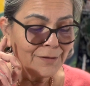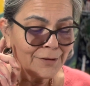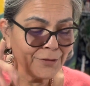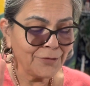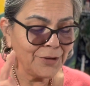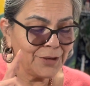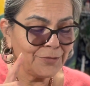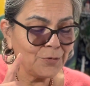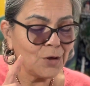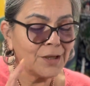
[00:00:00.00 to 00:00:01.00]
The Three
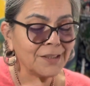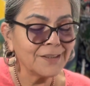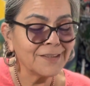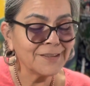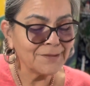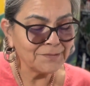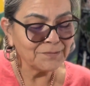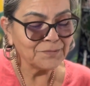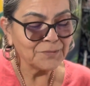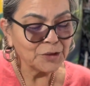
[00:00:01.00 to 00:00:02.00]
of Wands.
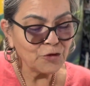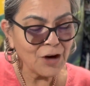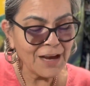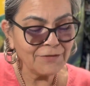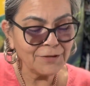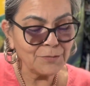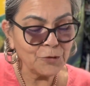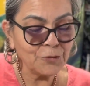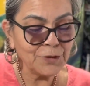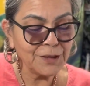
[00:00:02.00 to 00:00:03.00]
Travel,
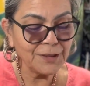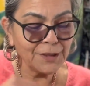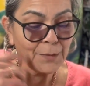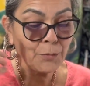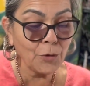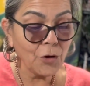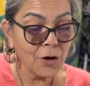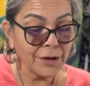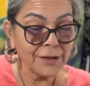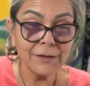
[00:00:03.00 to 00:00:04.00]
moving
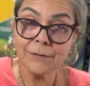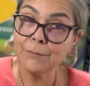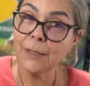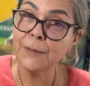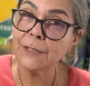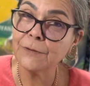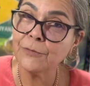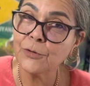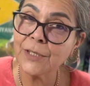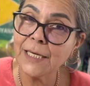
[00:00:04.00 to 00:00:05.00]
abroad, maybe to a
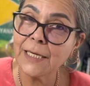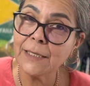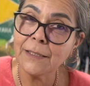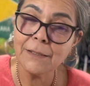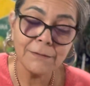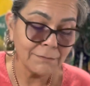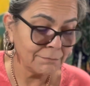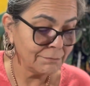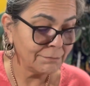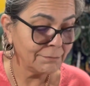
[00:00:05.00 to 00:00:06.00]
foreign land.
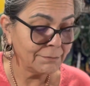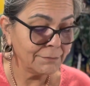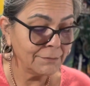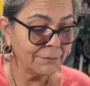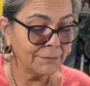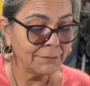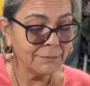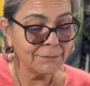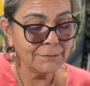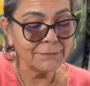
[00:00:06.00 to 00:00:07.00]

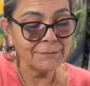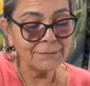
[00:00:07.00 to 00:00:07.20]
Hmm.